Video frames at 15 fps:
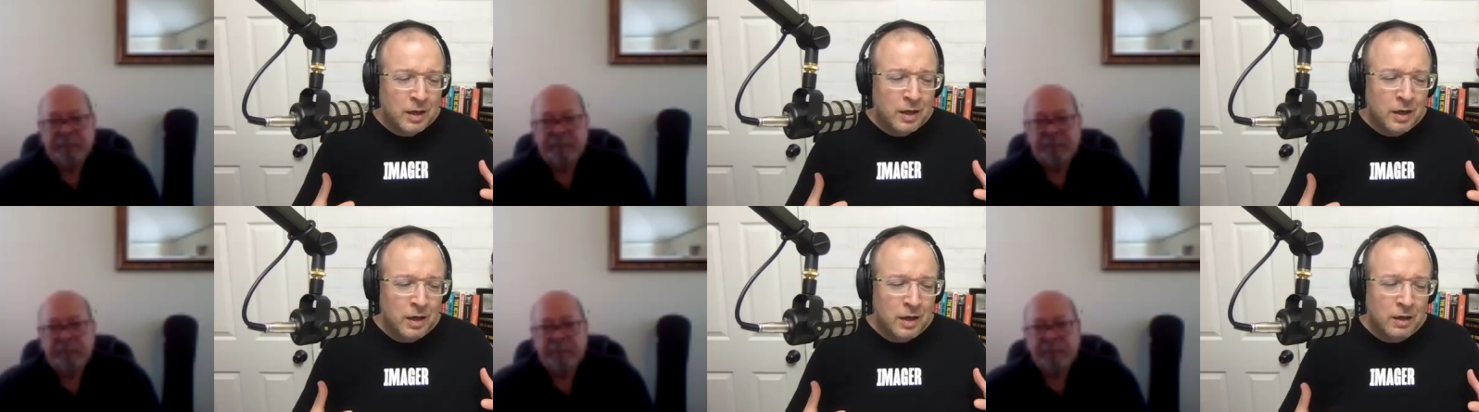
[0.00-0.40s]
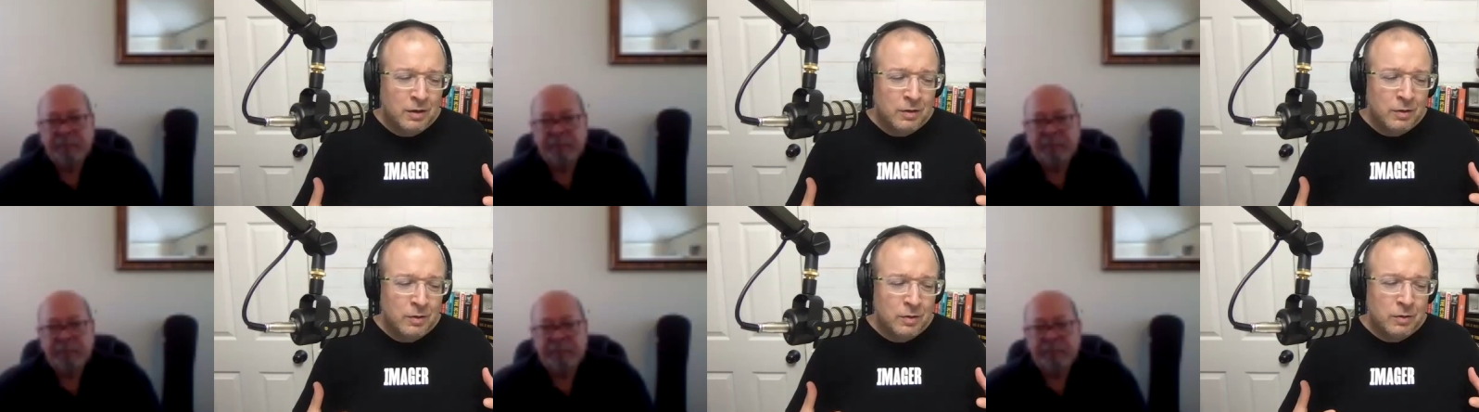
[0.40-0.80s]
Speaker 1: uh,
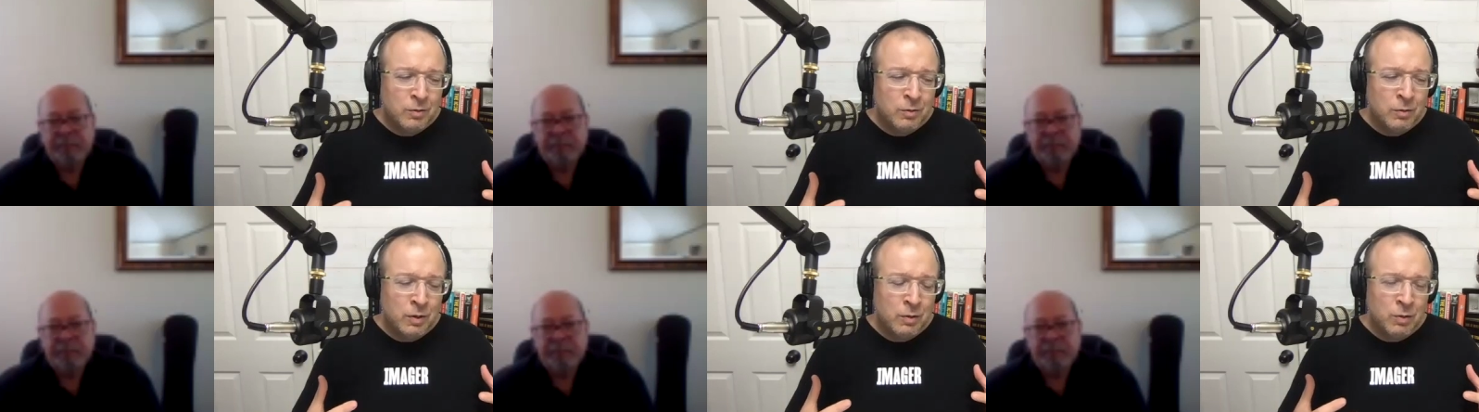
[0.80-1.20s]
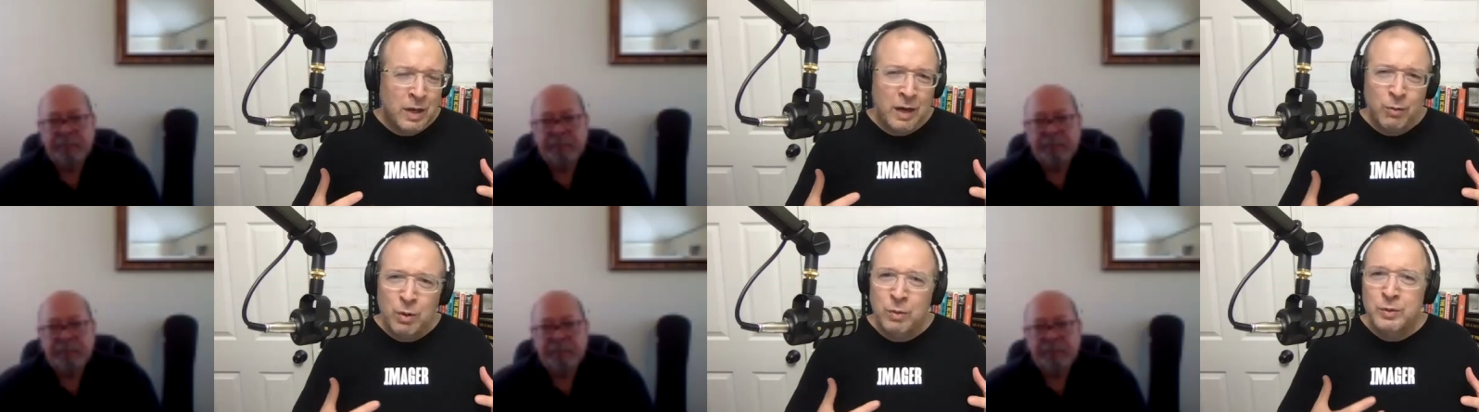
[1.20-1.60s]
what,
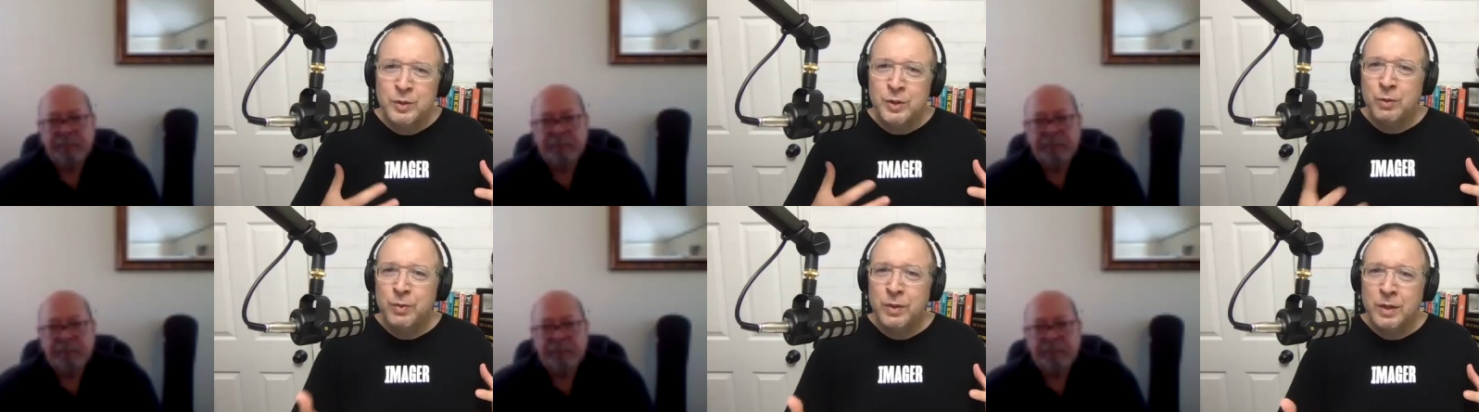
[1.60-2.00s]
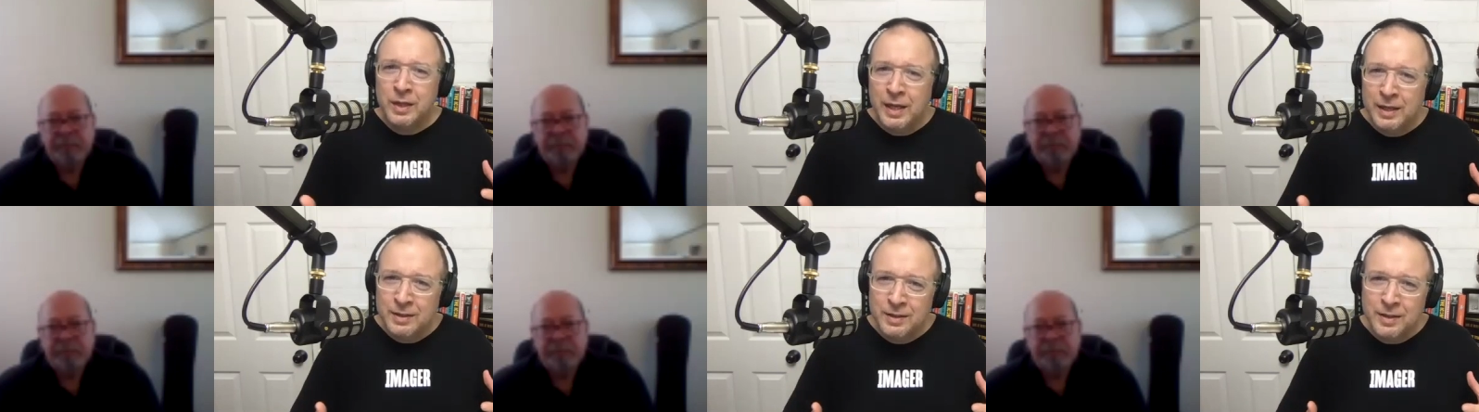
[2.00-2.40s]
what, what would you
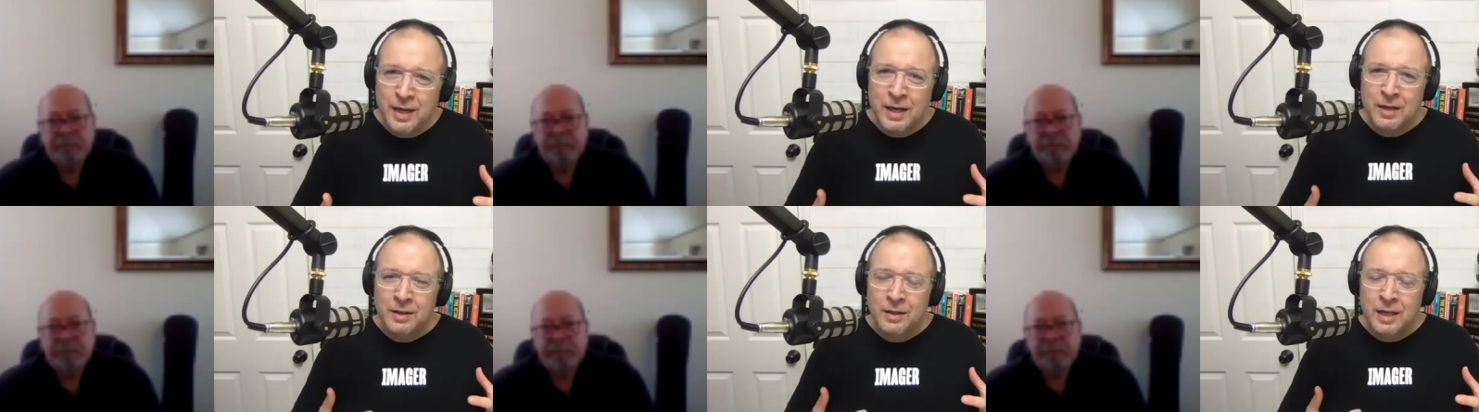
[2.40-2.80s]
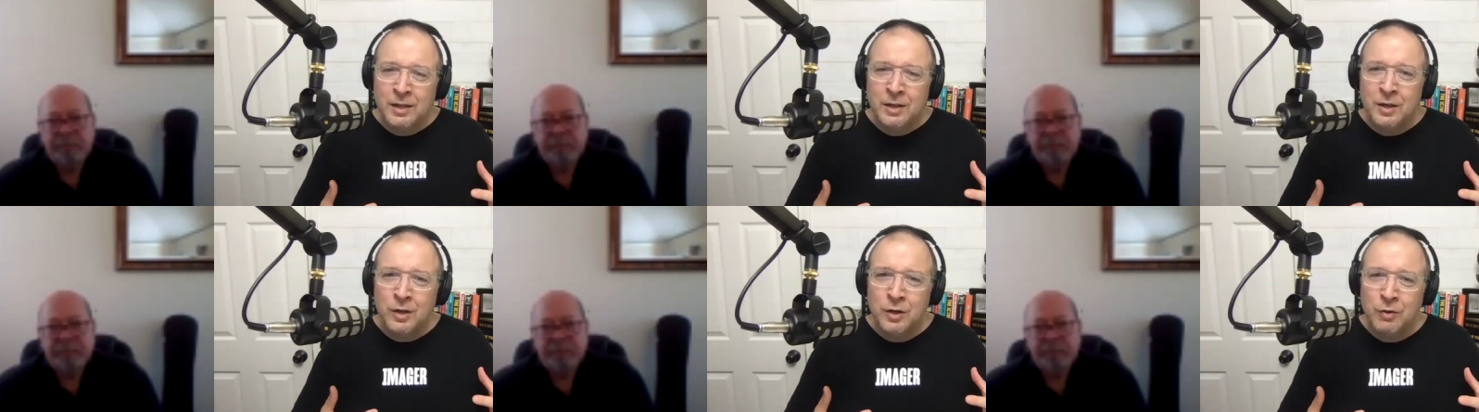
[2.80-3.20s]
communicate to that that
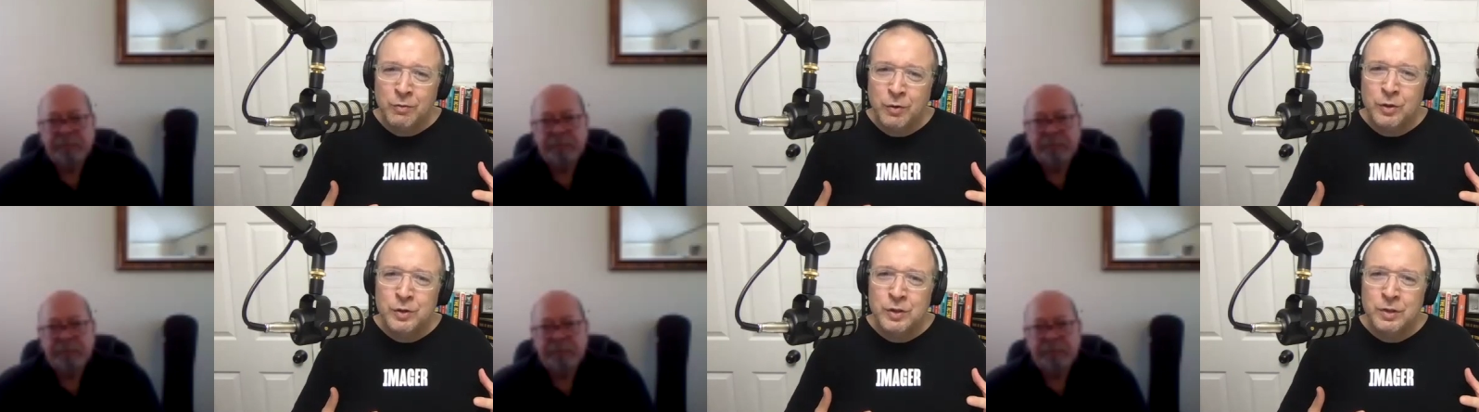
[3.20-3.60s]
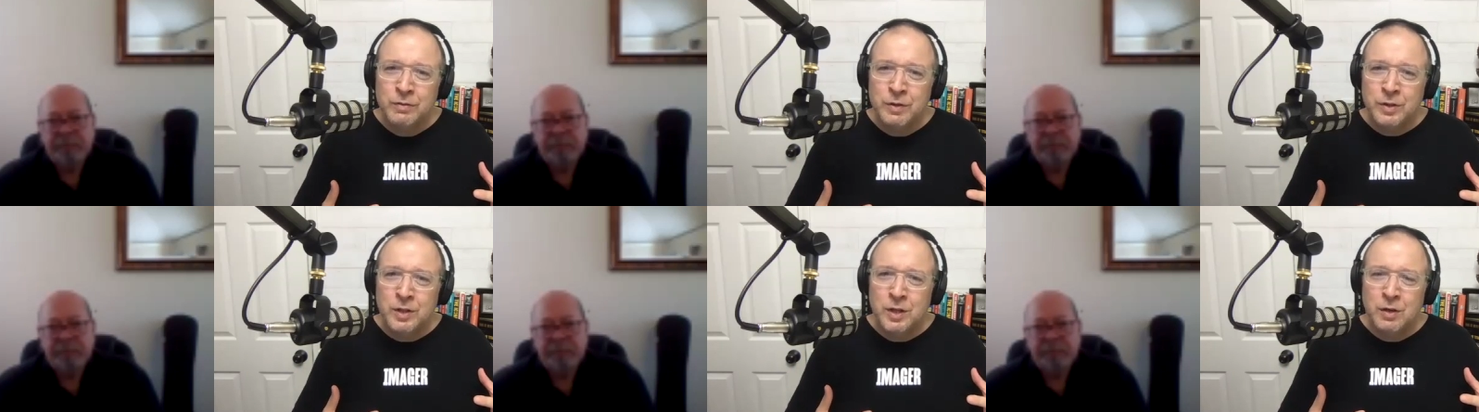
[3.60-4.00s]
younger version of
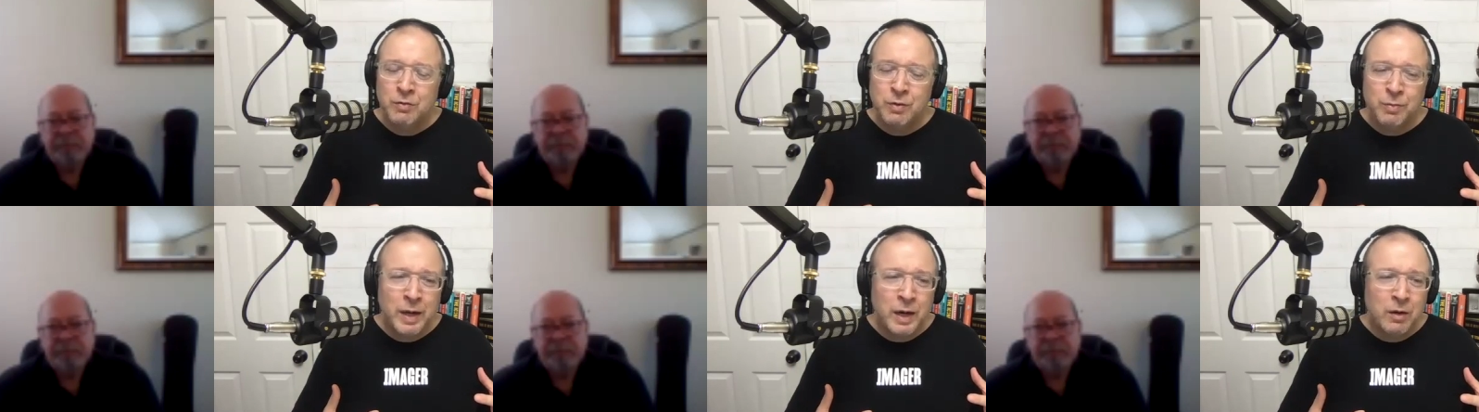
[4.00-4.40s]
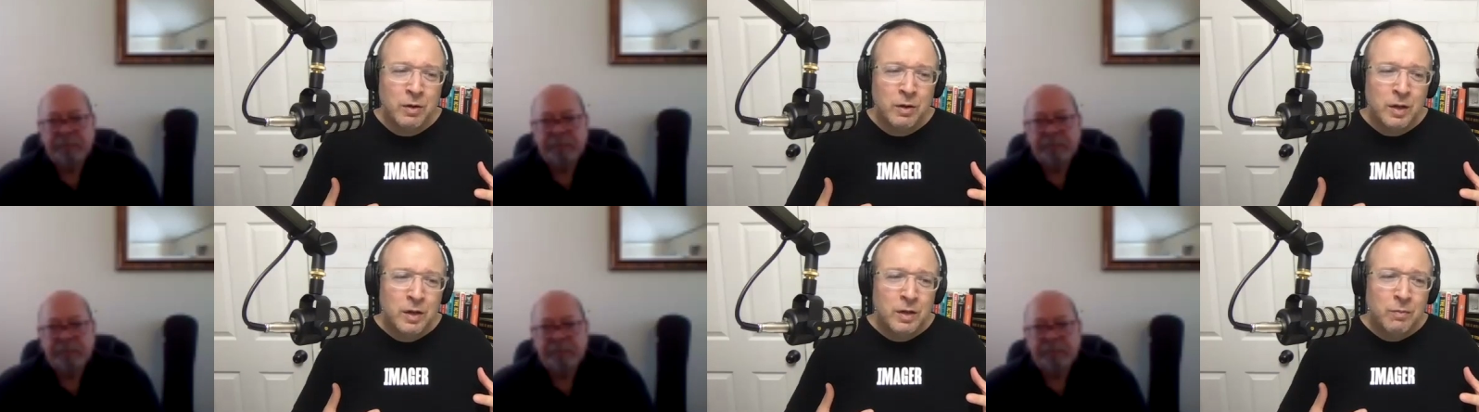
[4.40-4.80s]
yourself about
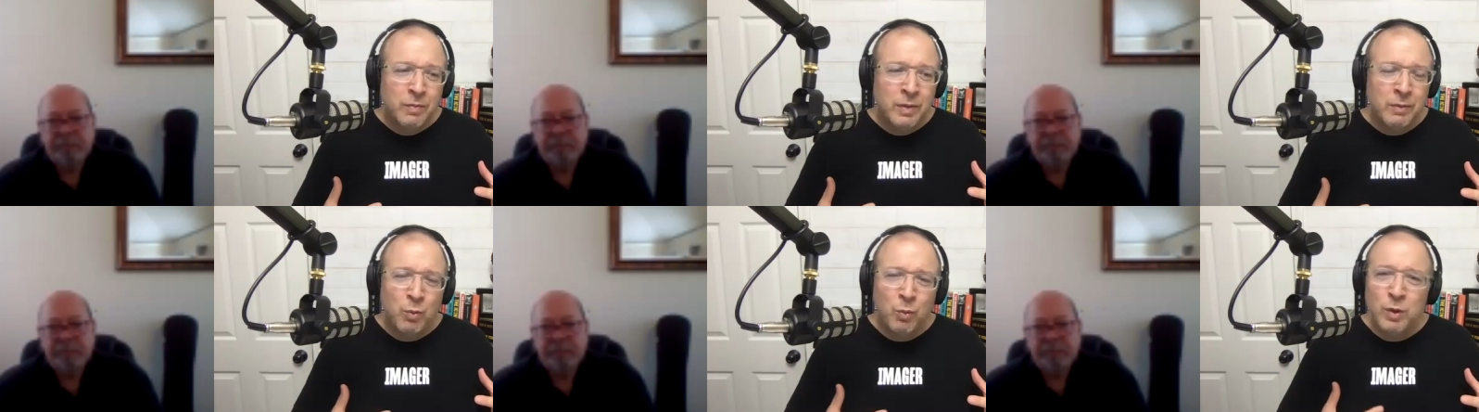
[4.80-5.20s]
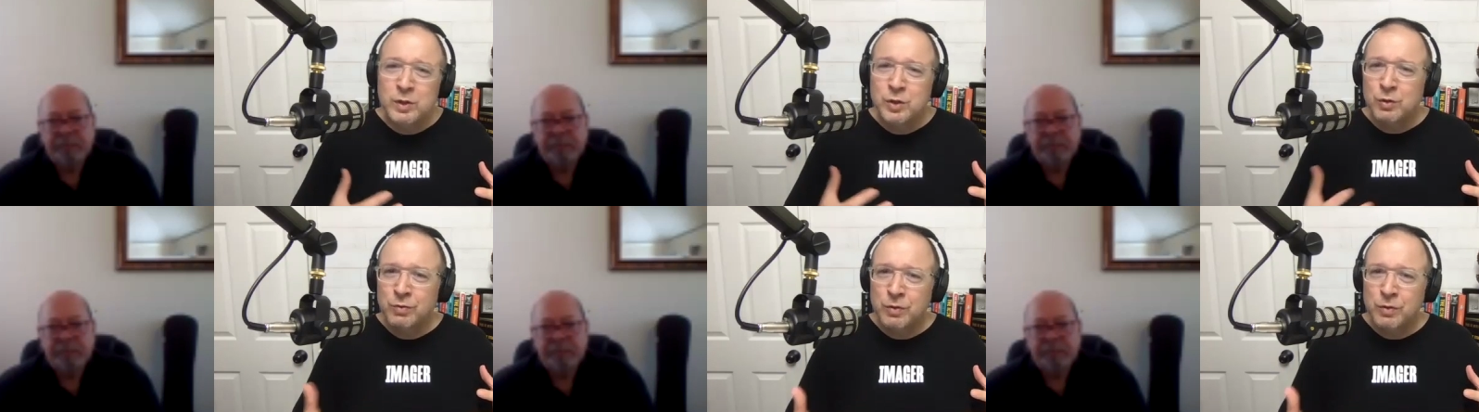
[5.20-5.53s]
maybe what you've